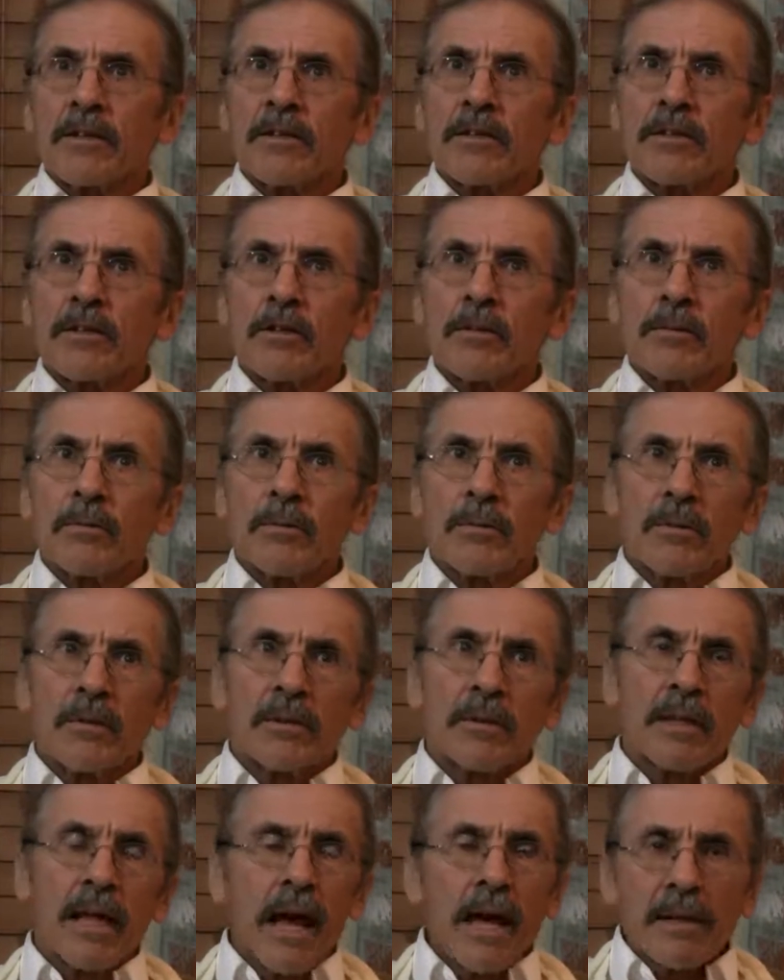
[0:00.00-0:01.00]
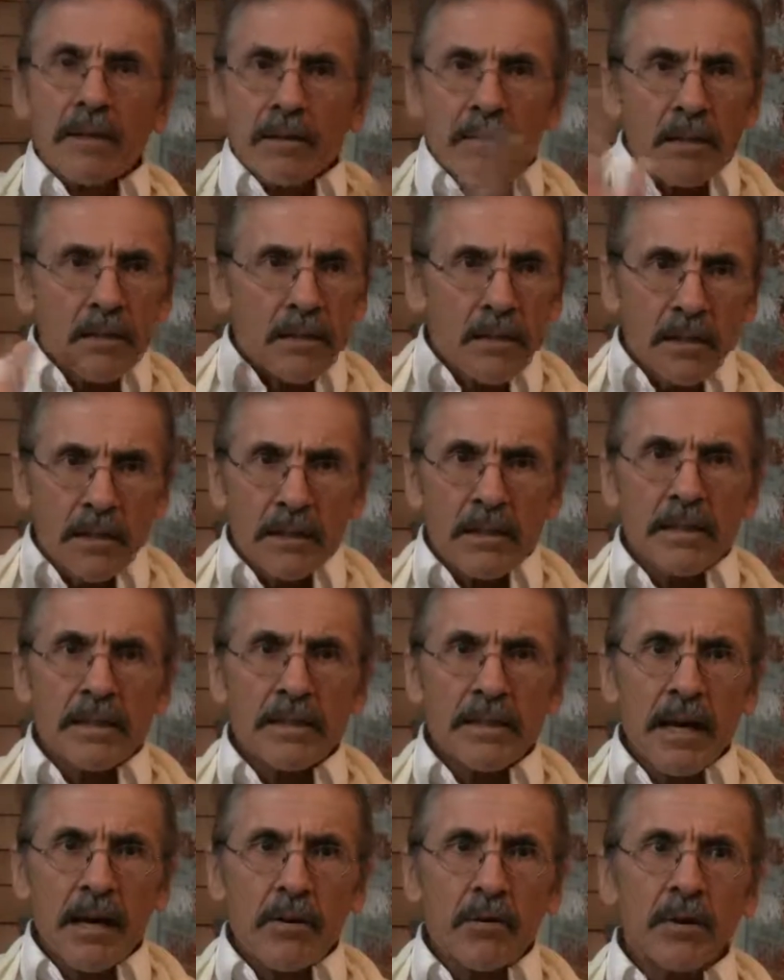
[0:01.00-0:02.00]
So this
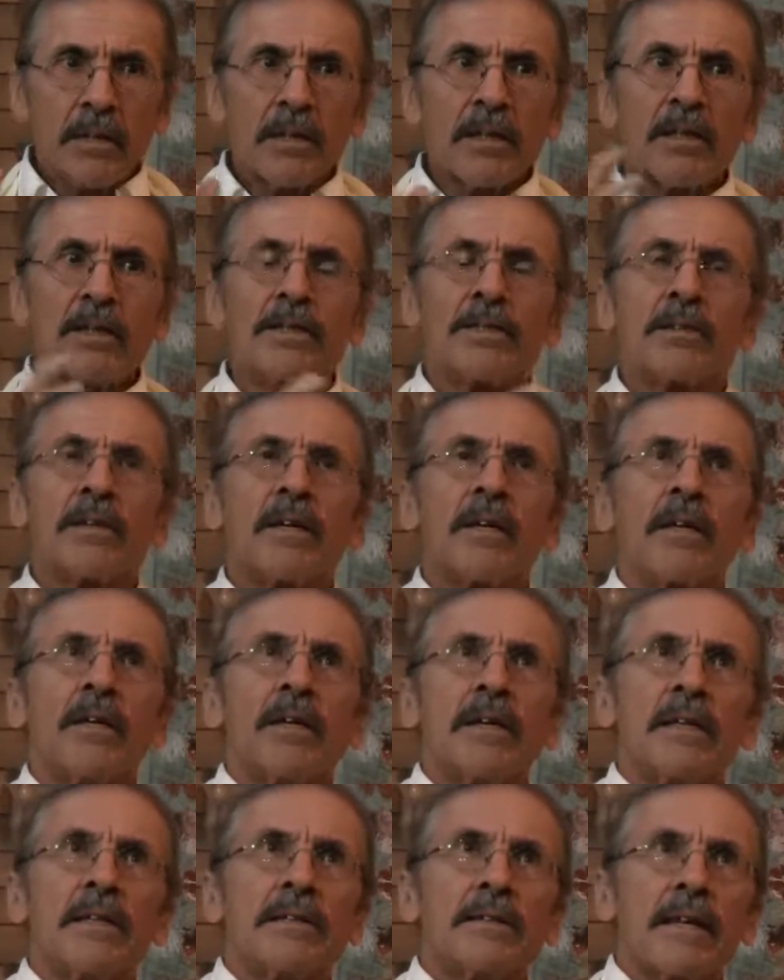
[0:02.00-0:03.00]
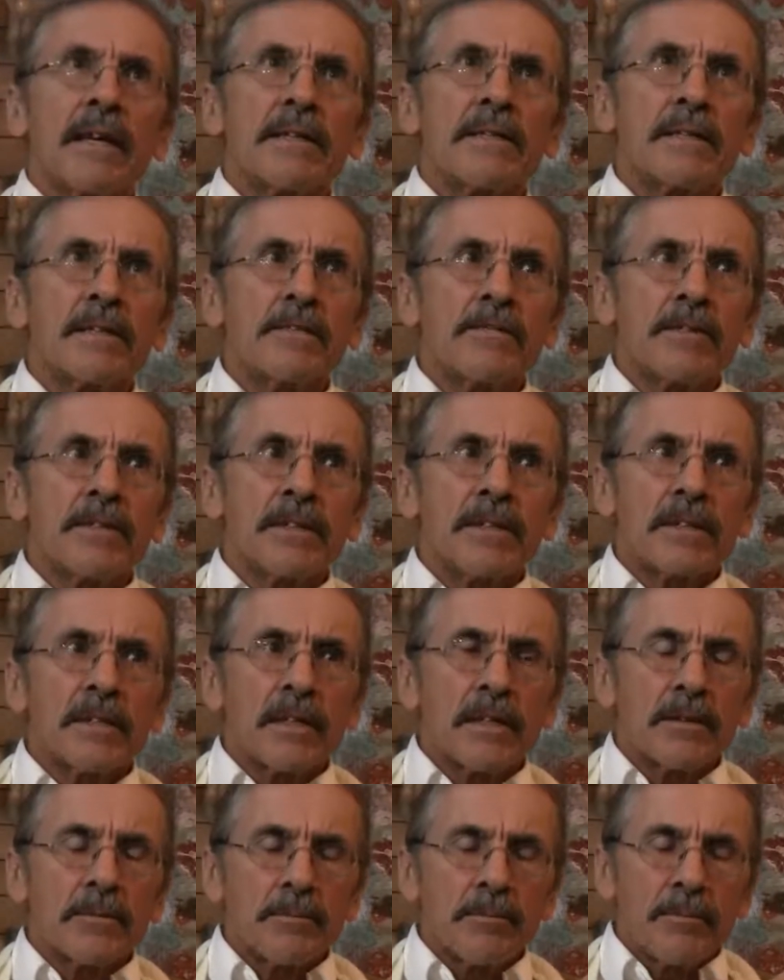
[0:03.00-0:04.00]
is how it is. It's as if
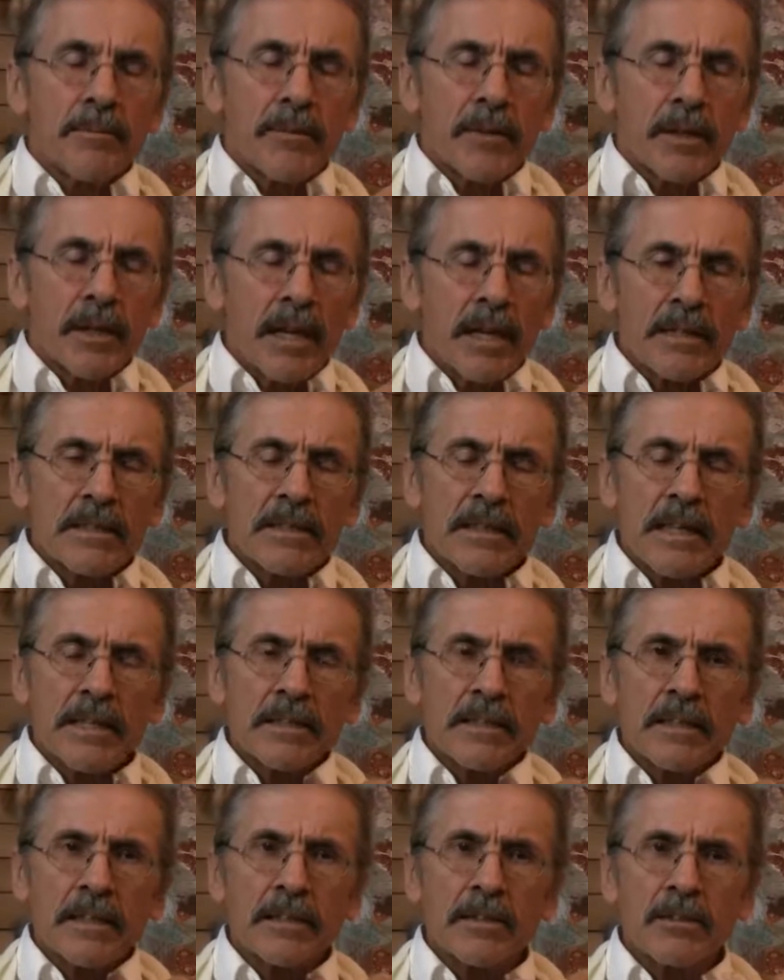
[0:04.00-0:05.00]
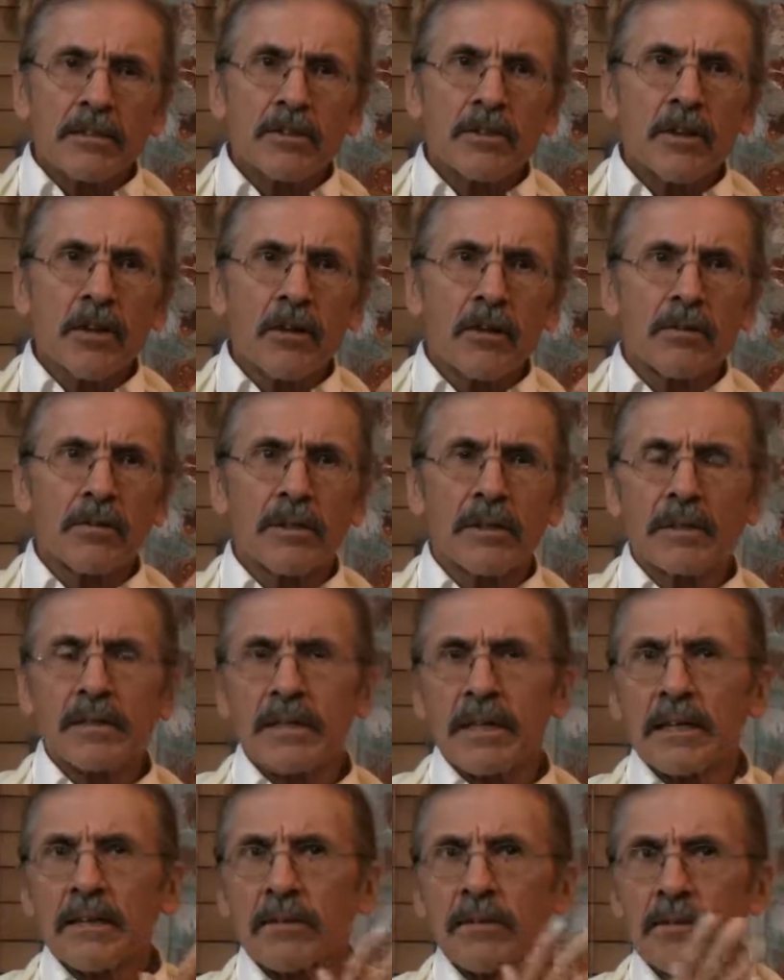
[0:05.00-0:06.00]
you can't say it's a gestalt, because
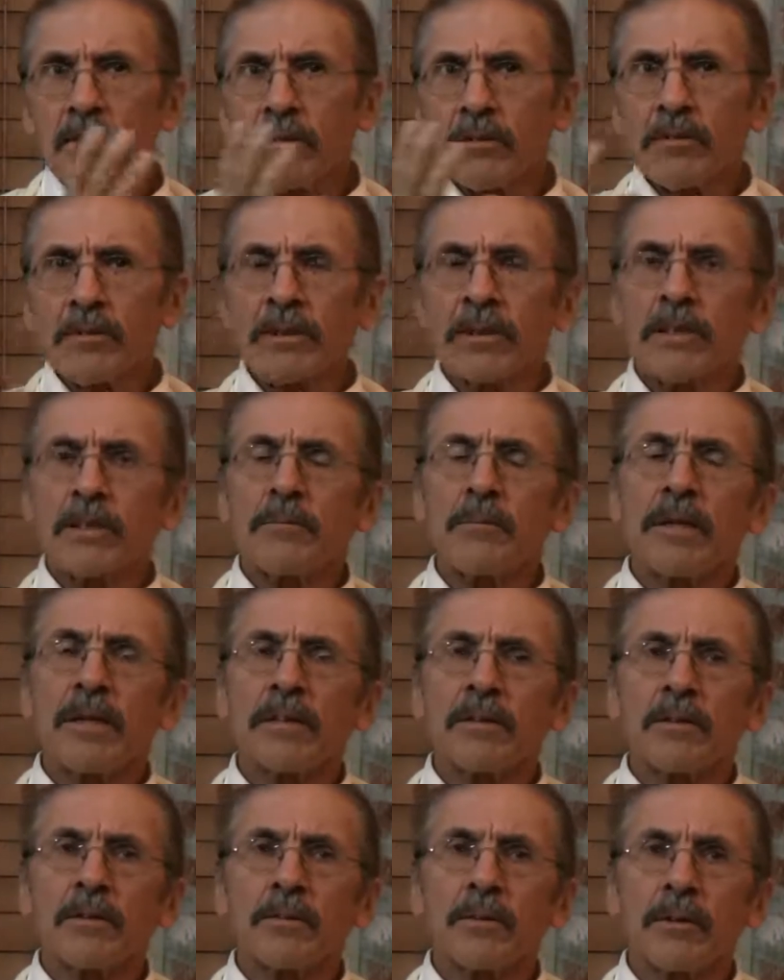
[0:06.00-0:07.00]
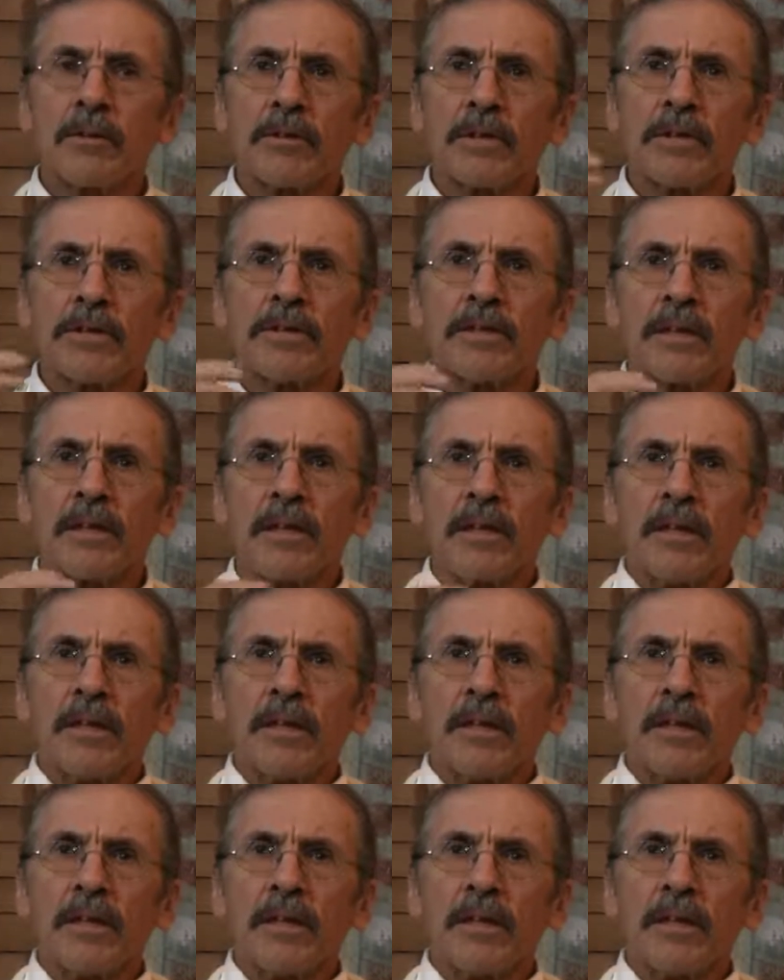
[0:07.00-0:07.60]
that occurs in the mental awareness.